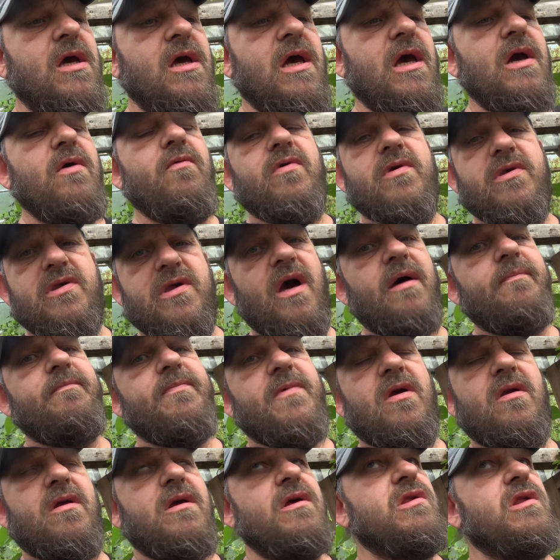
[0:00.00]
It was up
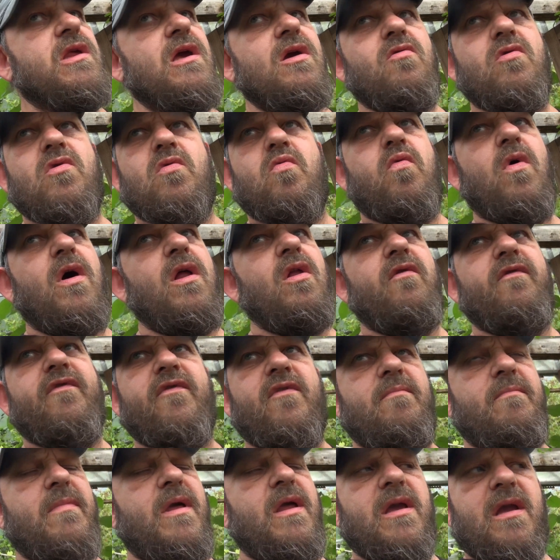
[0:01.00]
there. This thing was well
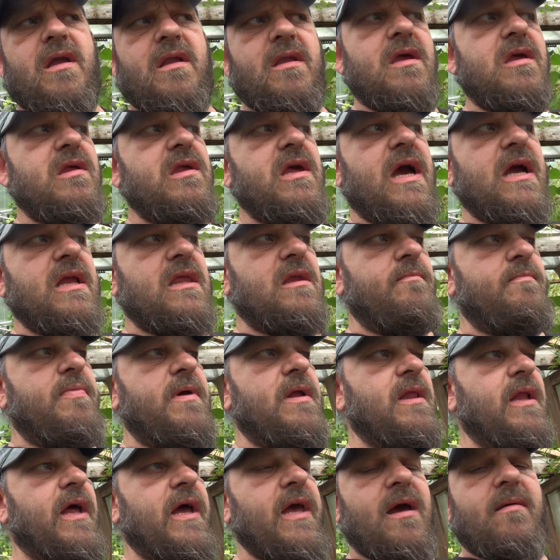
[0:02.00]
over a million. This had to have
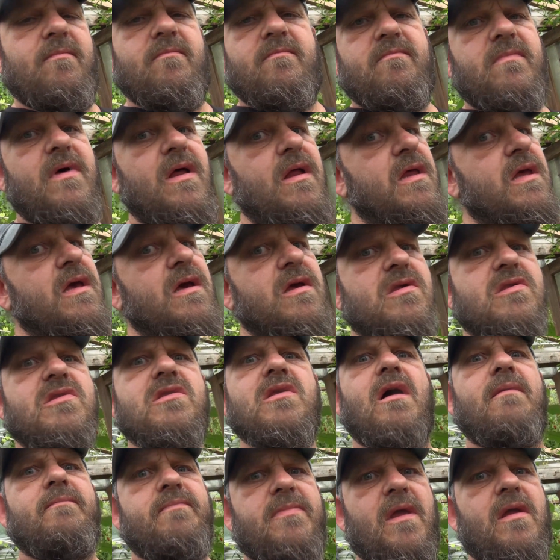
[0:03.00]
been like a million
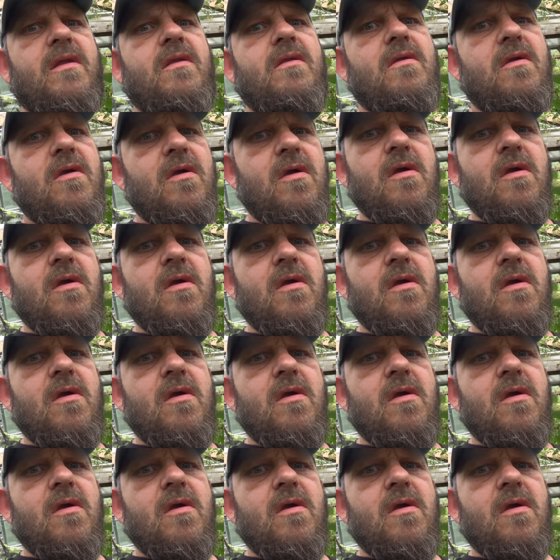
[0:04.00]
something.